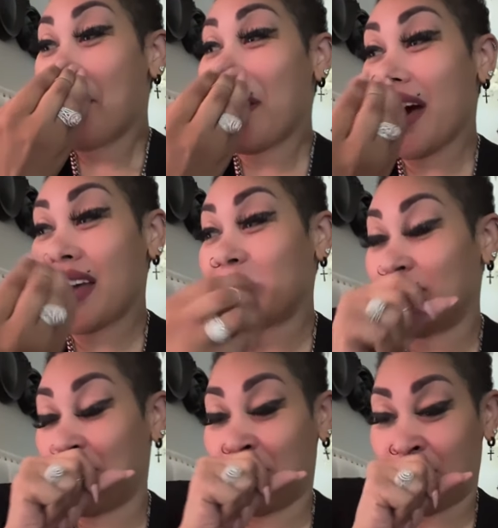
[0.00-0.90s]
But
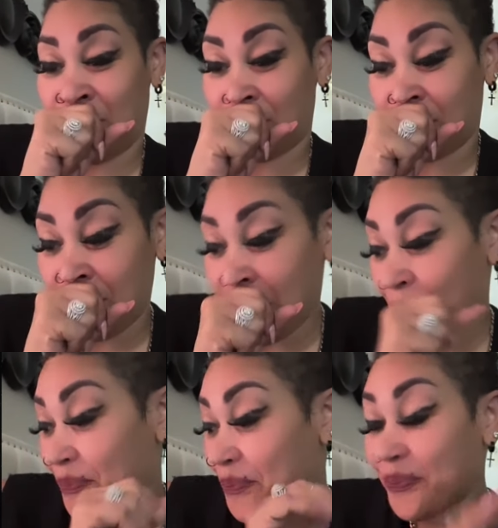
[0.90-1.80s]

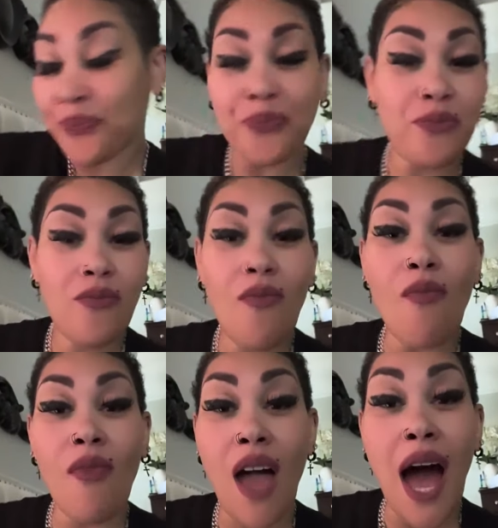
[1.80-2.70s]
I'm
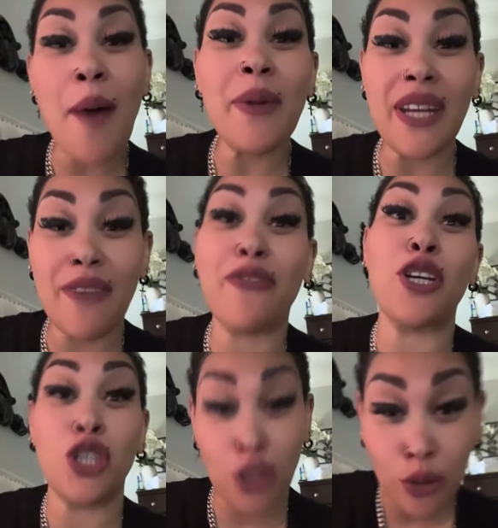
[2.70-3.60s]
going to need for
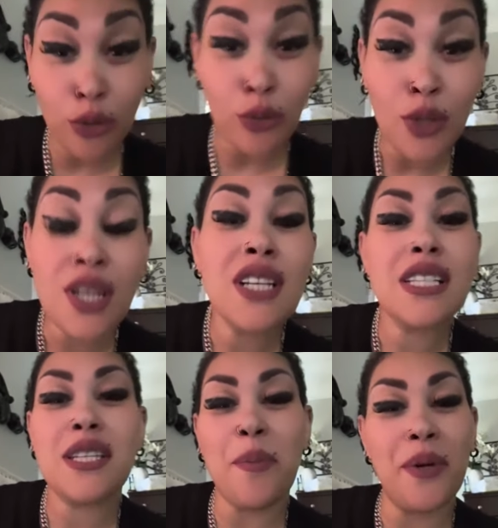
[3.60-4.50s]
you
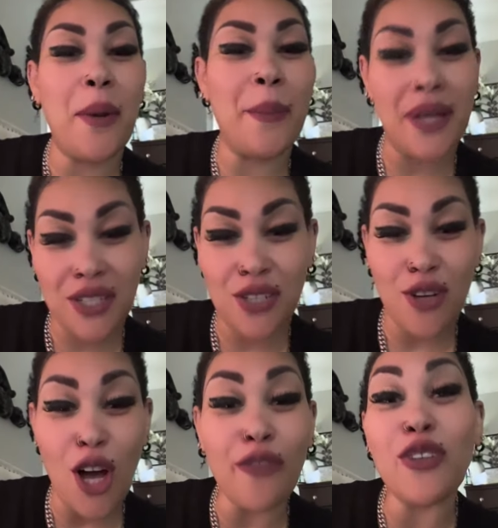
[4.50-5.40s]
to put a
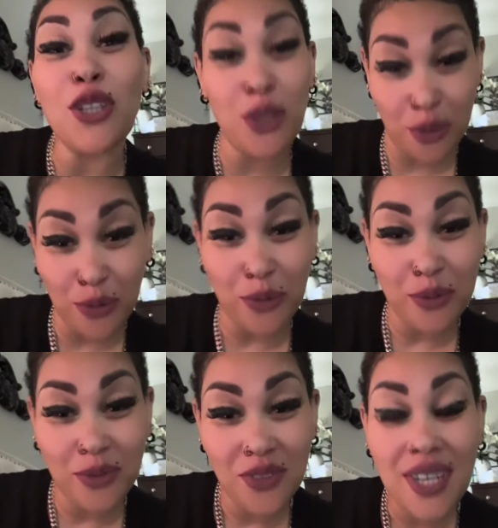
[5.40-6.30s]
picture of
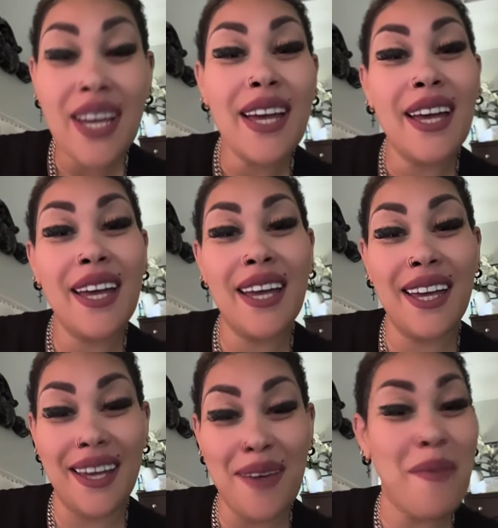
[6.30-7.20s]
you
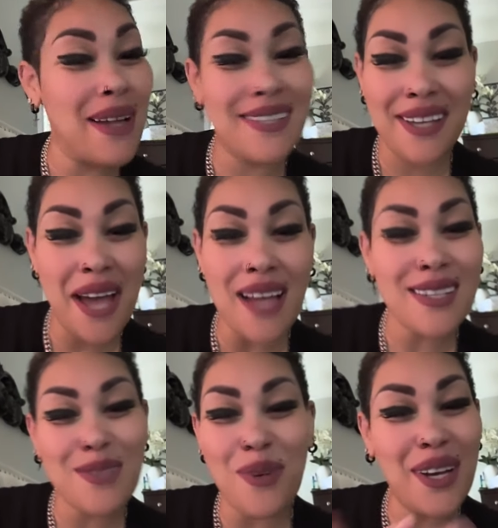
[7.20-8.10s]
in my DM. I
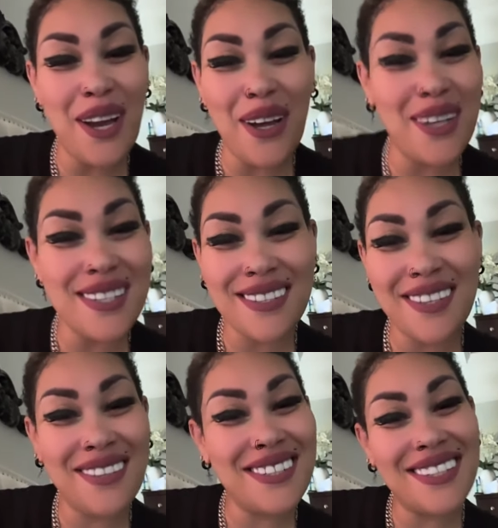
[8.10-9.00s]
just want to know because
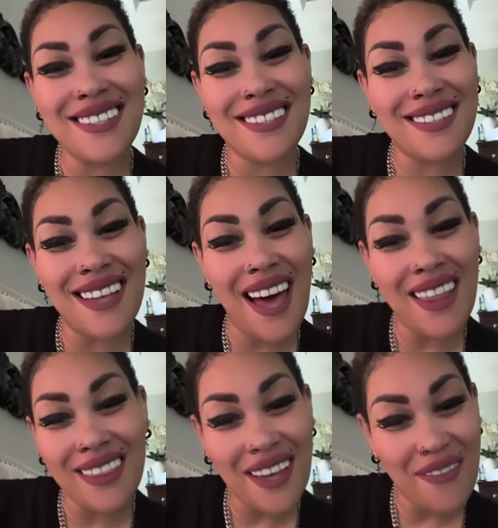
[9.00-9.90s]
you just,
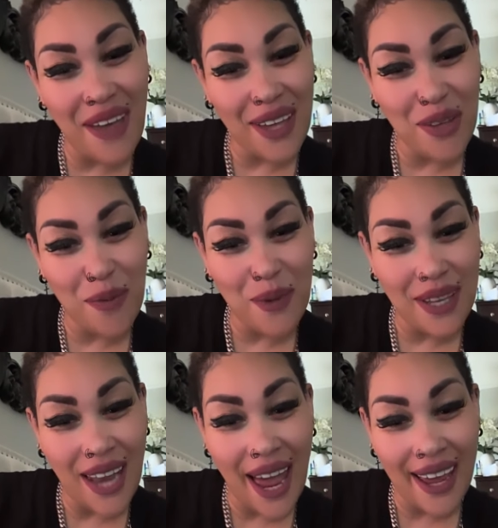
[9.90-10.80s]
I love how you
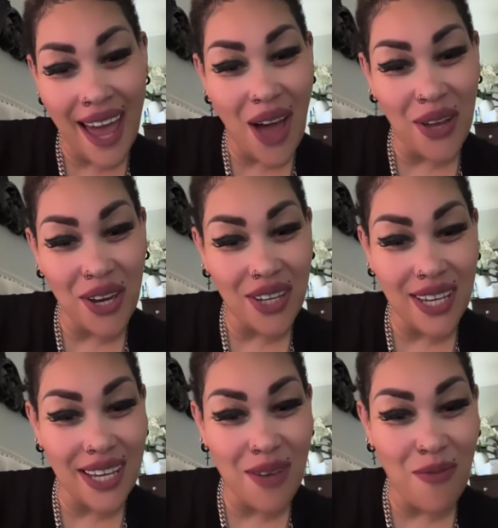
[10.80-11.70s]
be like out here
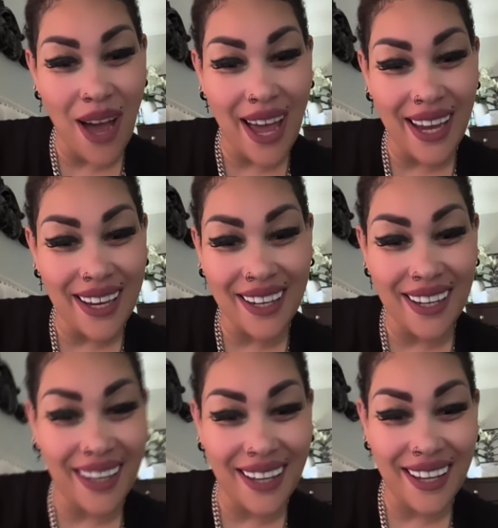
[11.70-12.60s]
Keke Wyatt in
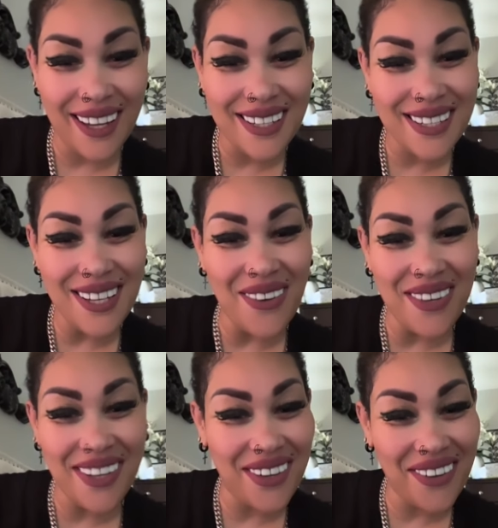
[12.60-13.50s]
it. It's so
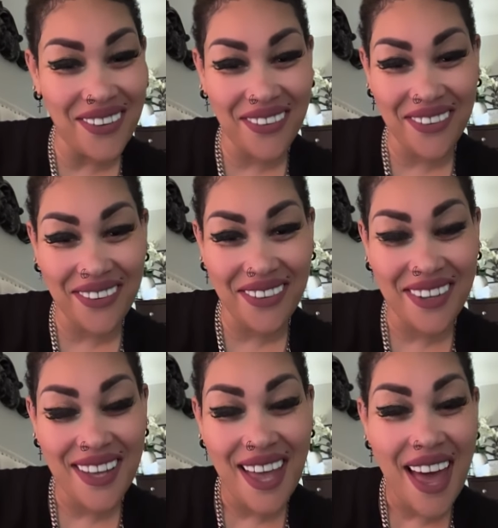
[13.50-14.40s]
cute.